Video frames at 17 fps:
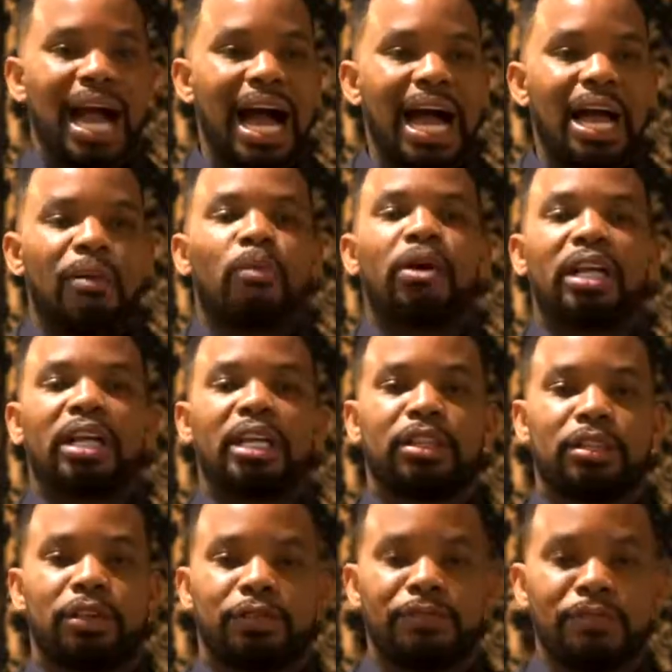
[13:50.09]
I want to
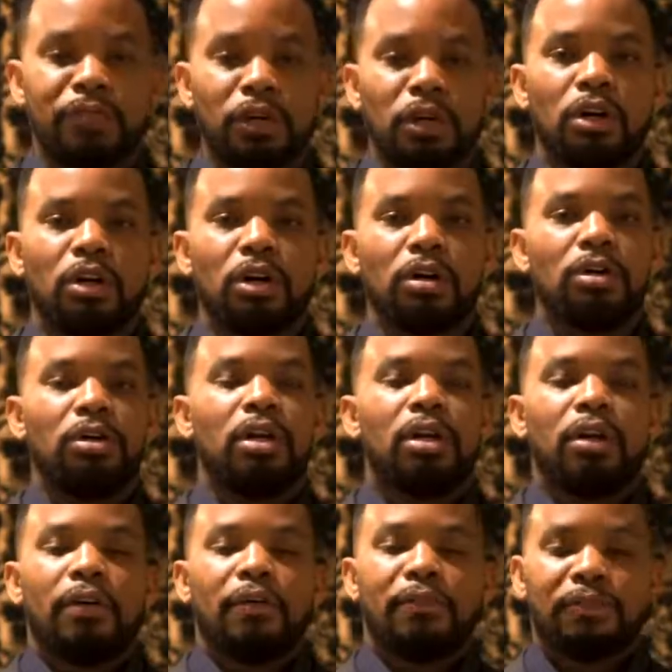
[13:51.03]
get the
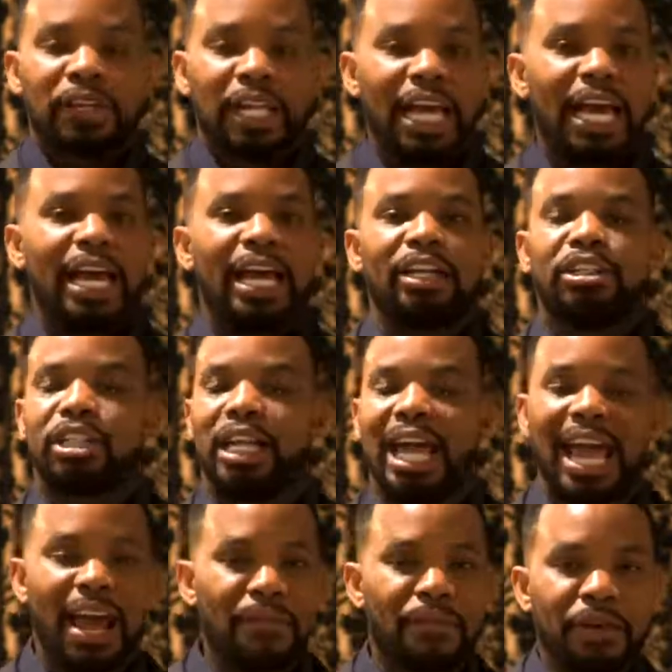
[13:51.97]
full-fledged
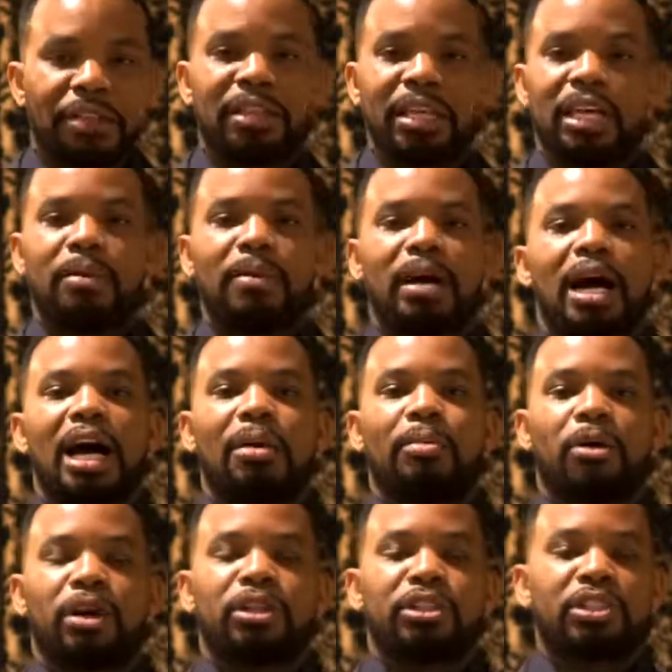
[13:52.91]
everything about
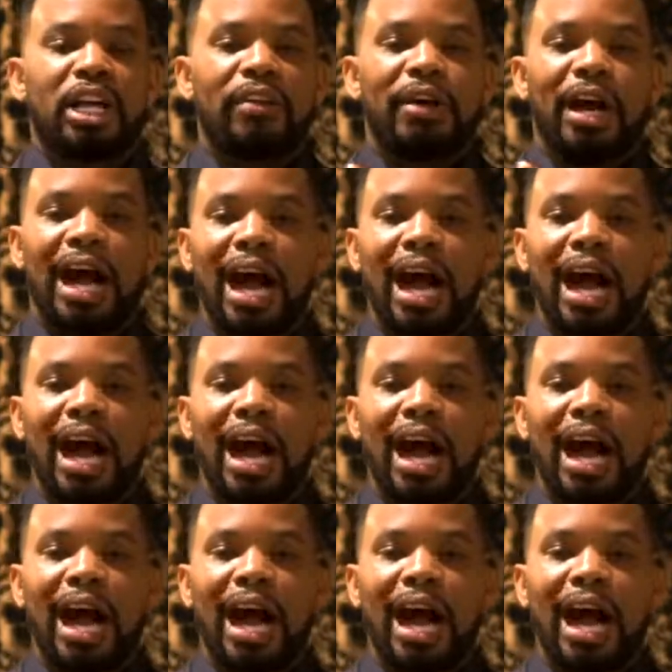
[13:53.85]
iMarketsLive.